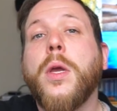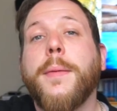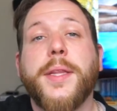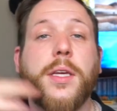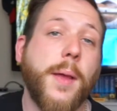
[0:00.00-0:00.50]

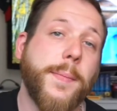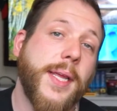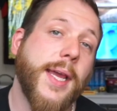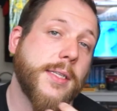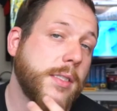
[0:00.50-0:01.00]
but the
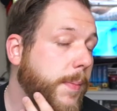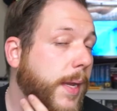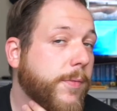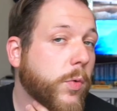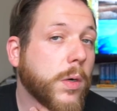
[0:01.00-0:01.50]
company has to
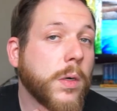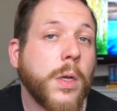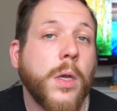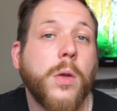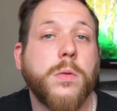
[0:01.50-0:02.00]
pay for,
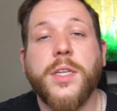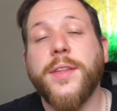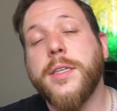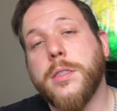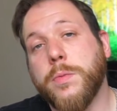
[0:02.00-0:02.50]
which I
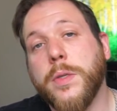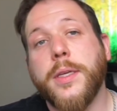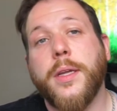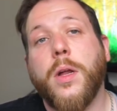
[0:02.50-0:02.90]
think is really an